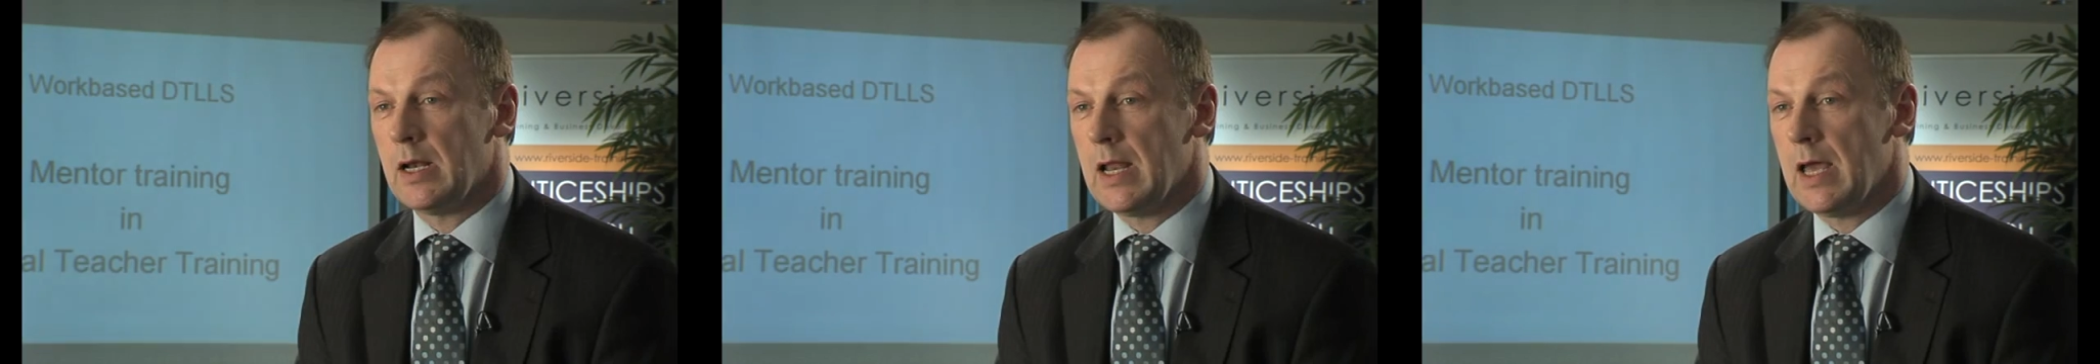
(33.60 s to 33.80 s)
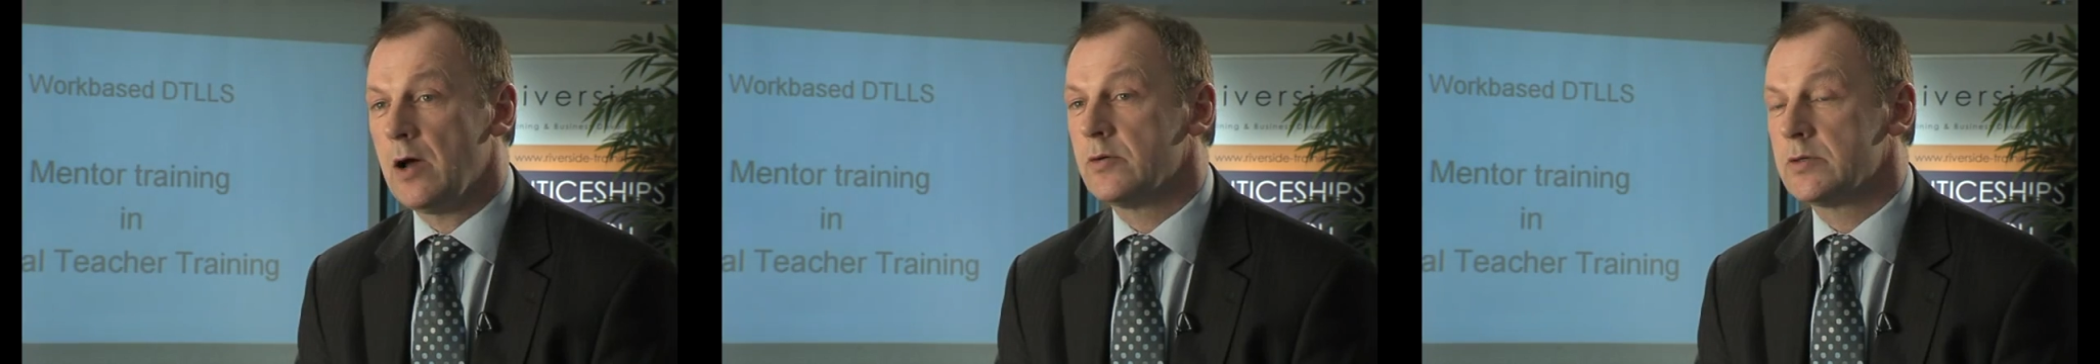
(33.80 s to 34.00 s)

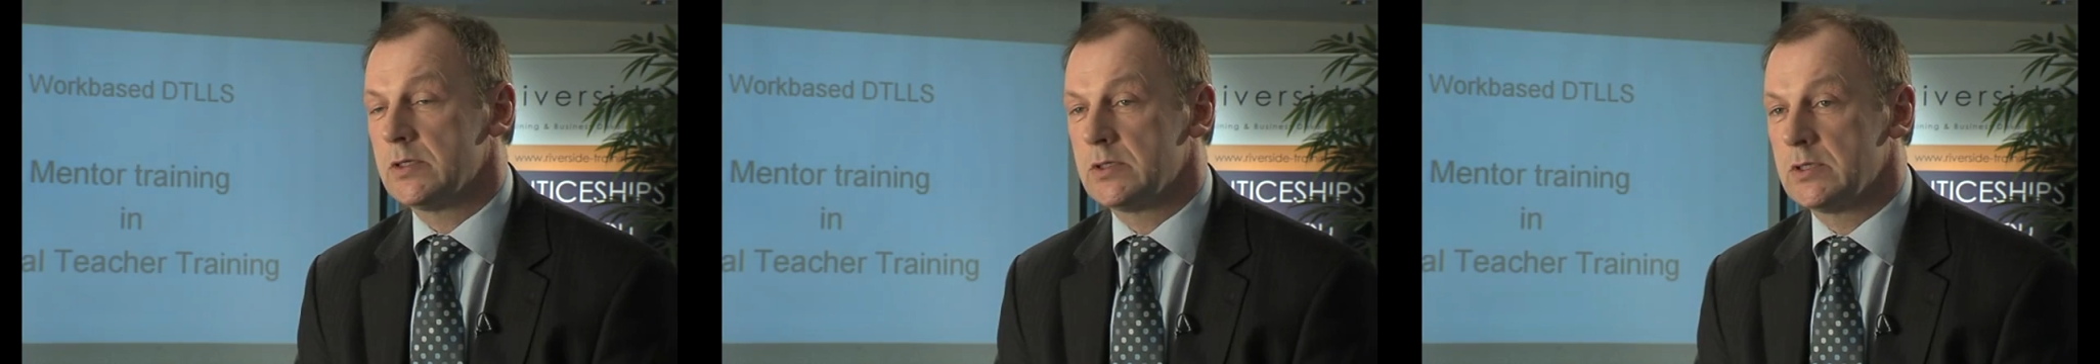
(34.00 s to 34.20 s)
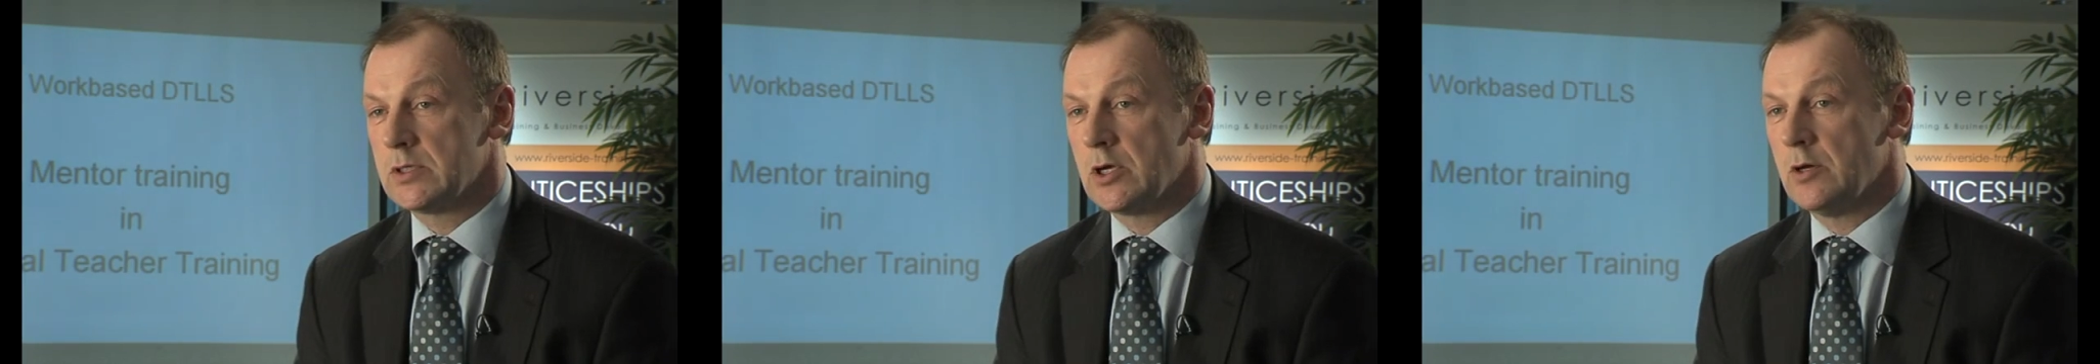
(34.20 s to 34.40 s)
allows
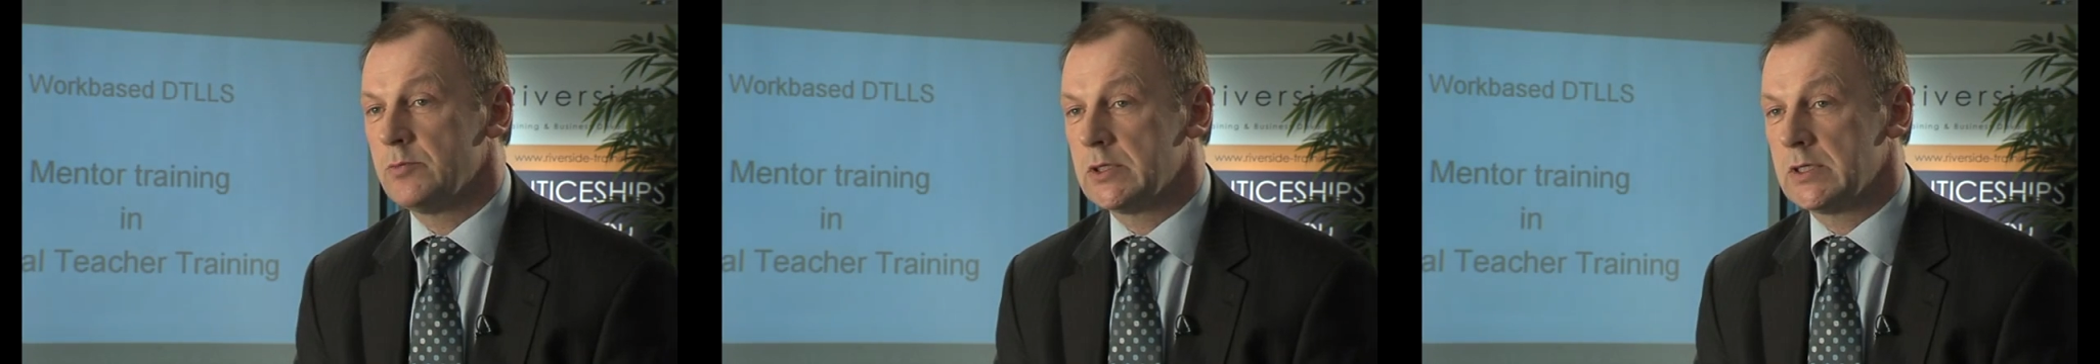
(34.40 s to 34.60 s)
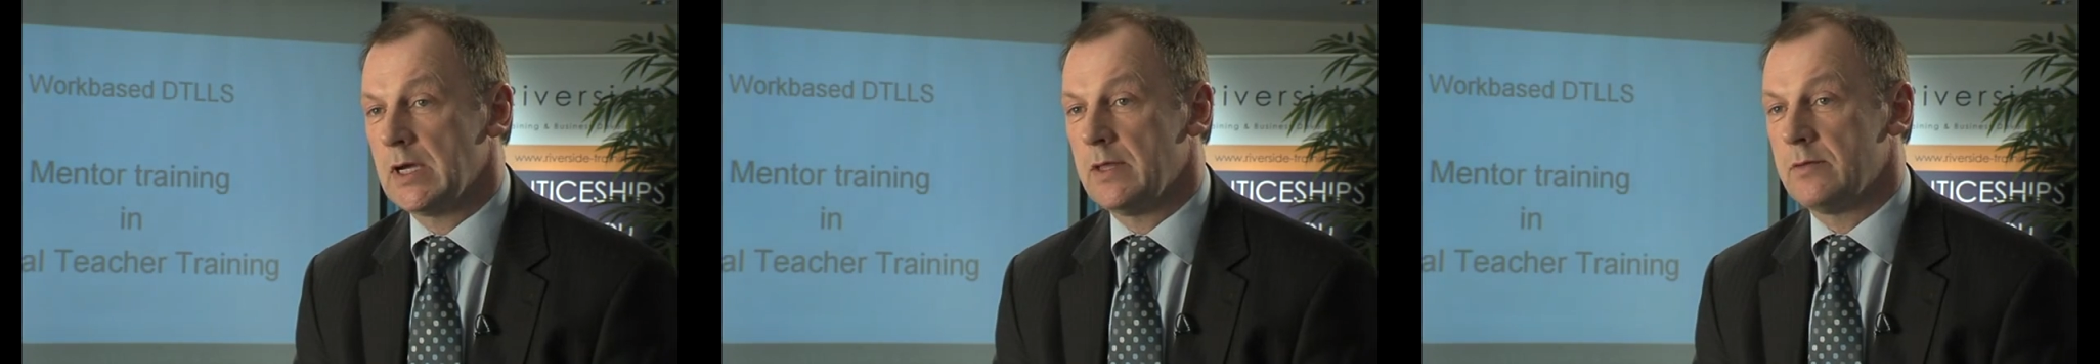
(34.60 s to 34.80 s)
us to come
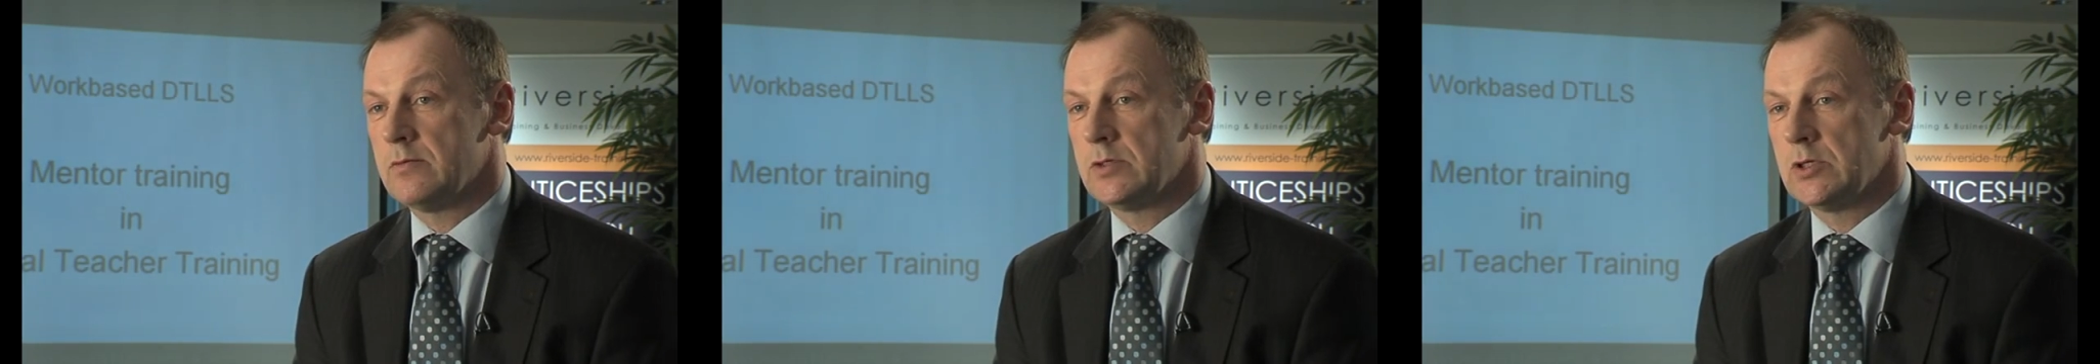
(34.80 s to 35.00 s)
together